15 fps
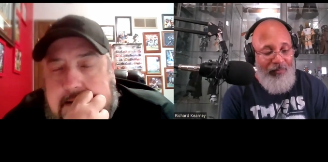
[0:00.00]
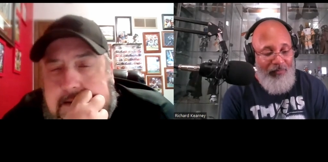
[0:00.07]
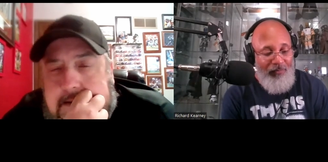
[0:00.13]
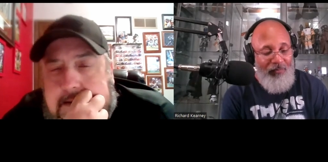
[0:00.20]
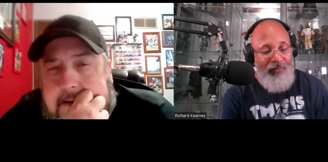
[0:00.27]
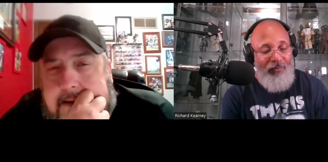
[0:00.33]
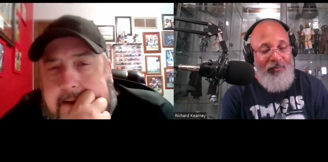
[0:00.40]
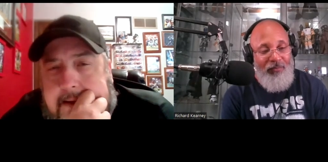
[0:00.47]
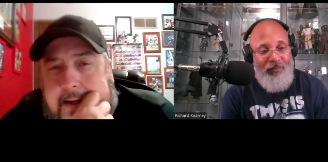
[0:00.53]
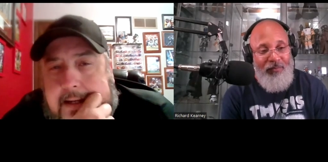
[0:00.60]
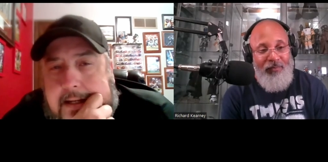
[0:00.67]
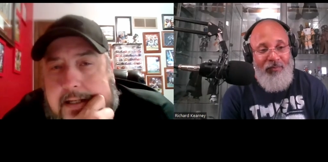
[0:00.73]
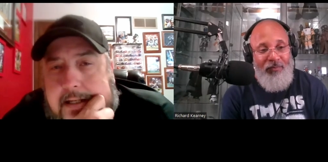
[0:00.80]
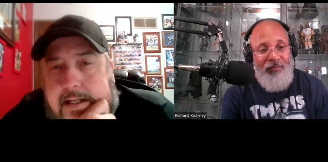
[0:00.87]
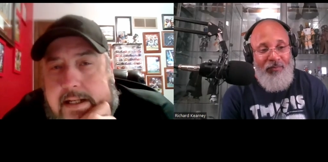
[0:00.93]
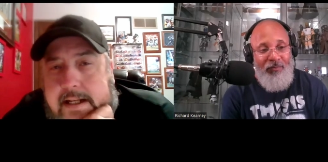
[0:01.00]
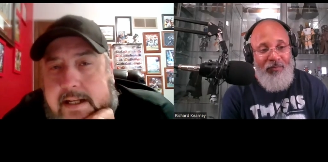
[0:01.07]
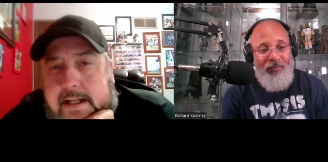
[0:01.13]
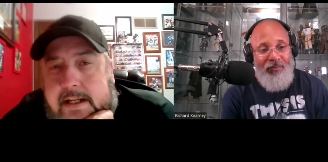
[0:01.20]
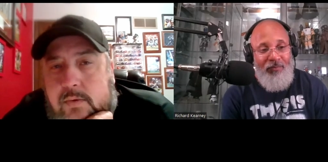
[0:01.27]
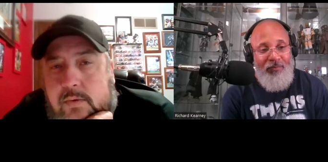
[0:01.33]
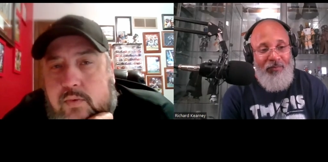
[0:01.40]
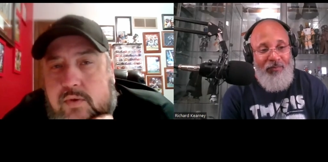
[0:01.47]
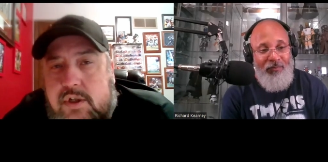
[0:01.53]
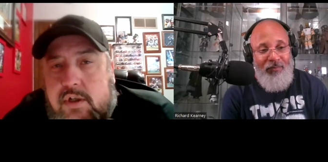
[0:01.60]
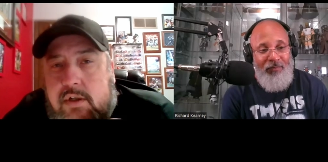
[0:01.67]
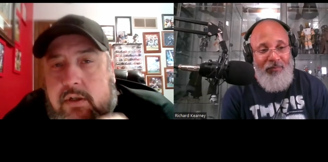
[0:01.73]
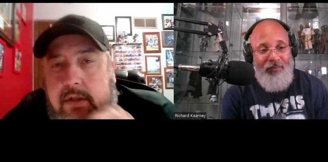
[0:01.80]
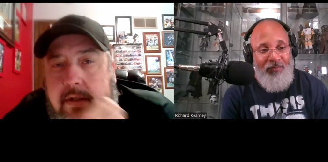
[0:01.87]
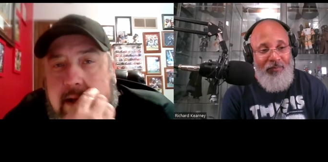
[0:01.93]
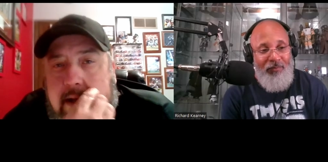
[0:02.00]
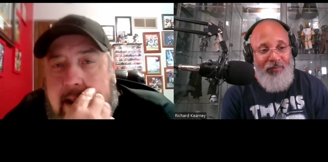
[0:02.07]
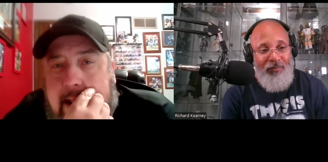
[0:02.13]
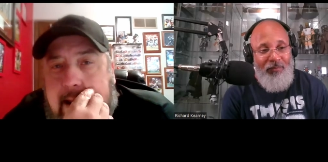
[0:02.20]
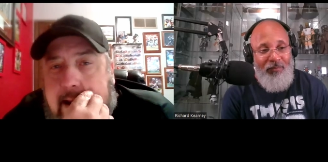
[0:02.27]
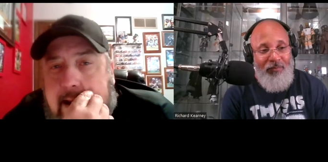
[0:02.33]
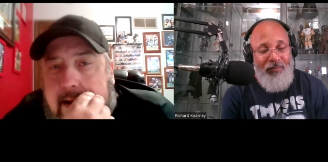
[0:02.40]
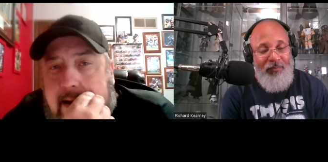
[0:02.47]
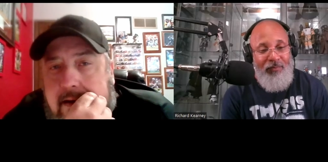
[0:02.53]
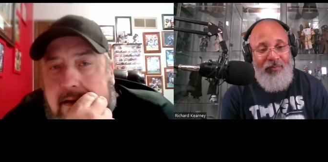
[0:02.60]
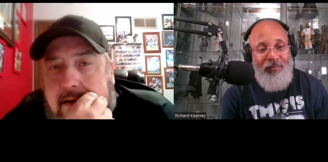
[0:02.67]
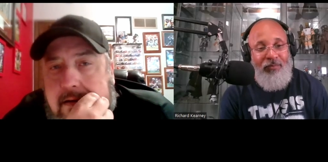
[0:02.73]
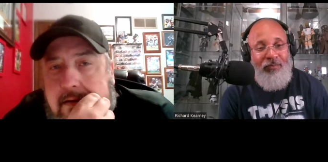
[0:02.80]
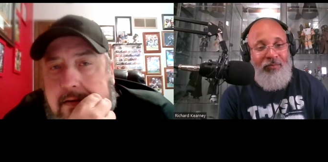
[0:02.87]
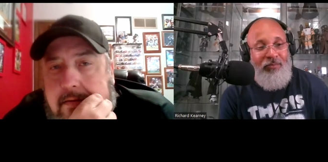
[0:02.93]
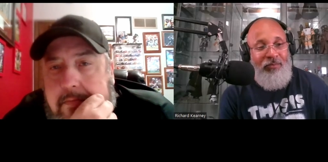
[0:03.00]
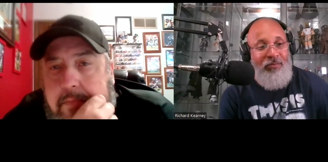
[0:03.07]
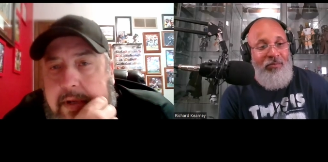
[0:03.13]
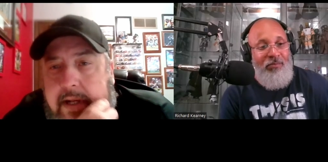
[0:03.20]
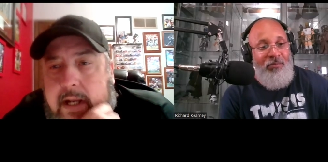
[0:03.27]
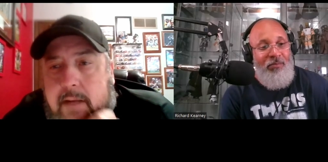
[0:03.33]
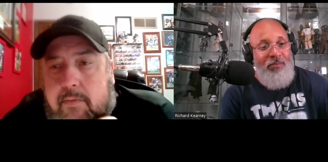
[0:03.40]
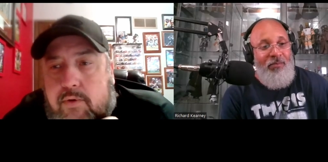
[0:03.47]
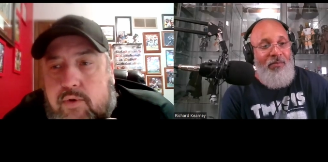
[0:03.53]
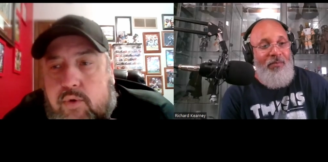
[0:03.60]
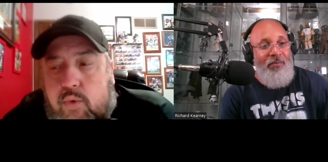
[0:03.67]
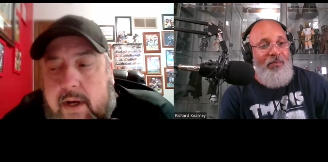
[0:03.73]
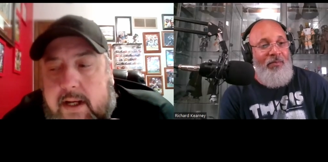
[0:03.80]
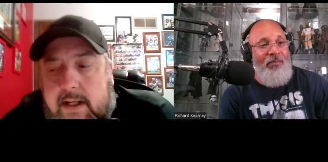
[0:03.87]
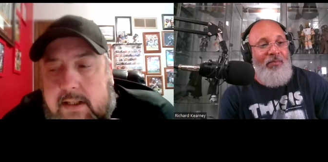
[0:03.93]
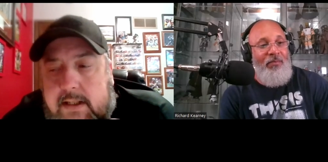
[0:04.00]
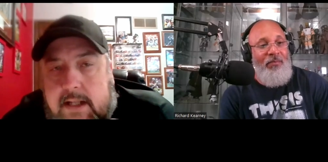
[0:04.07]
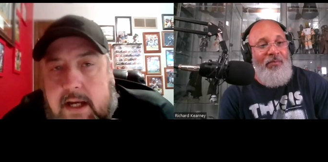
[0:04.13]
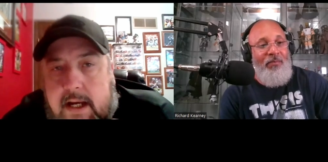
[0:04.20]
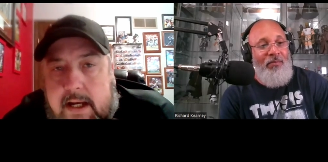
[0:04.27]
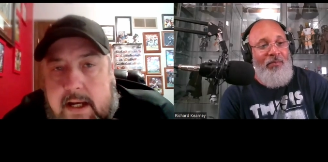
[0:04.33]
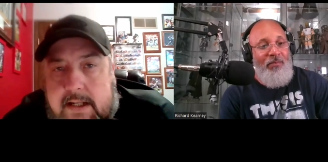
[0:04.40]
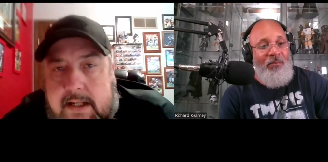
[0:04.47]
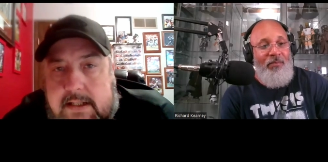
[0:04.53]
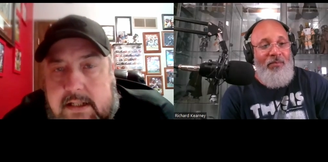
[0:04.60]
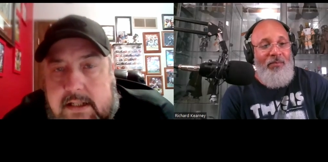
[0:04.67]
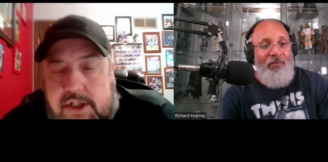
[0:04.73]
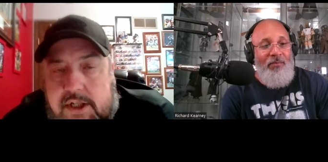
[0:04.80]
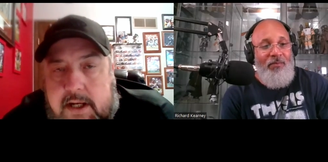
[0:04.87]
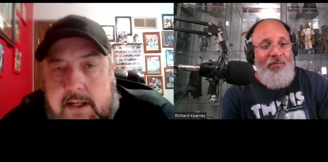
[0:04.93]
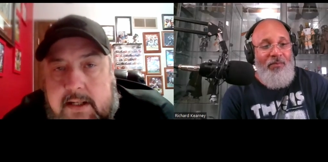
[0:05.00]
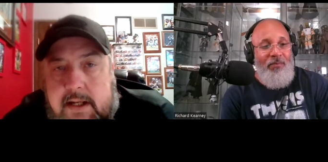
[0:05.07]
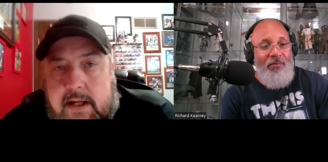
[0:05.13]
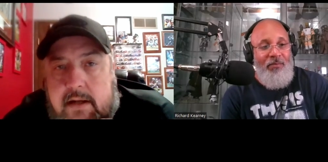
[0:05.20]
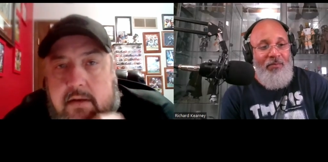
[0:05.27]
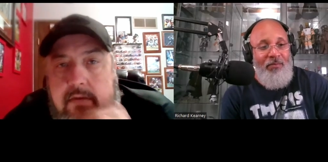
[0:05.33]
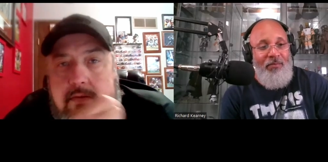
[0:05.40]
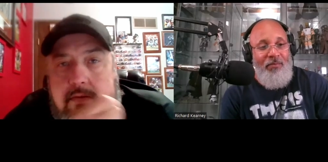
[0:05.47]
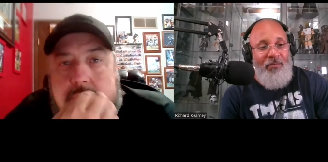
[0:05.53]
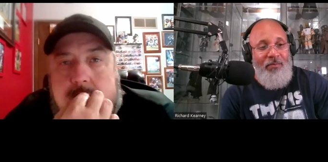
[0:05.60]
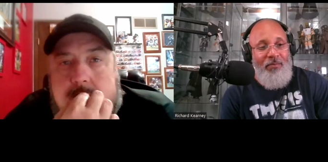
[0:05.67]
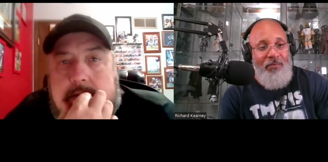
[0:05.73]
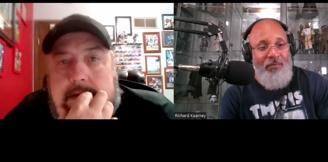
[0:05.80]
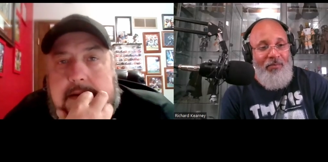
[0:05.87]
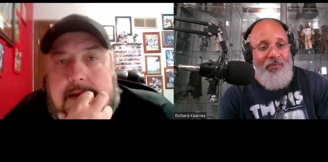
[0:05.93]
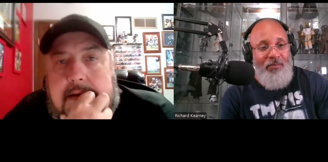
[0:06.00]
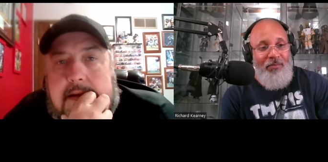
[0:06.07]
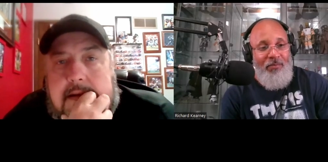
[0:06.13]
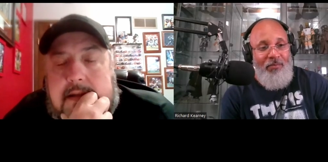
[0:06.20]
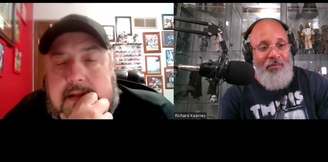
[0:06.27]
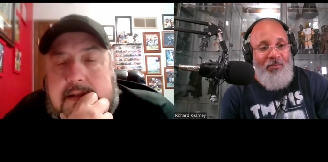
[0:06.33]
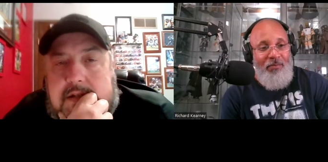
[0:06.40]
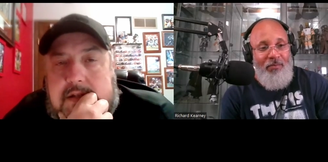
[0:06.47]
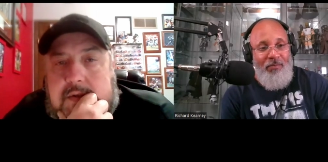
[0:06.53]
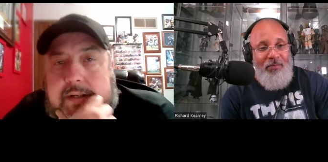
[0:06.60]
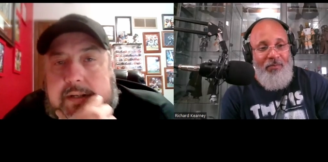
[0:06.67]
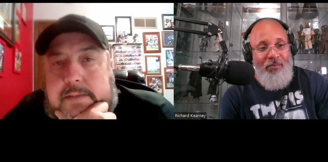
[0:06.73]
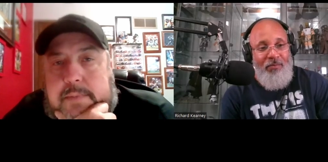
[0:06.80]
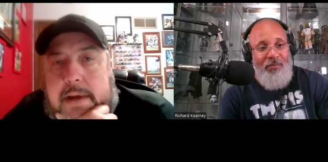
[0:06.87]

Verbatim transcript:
Speaker 1: And he was good at being able to recognize the checkdowns and the screen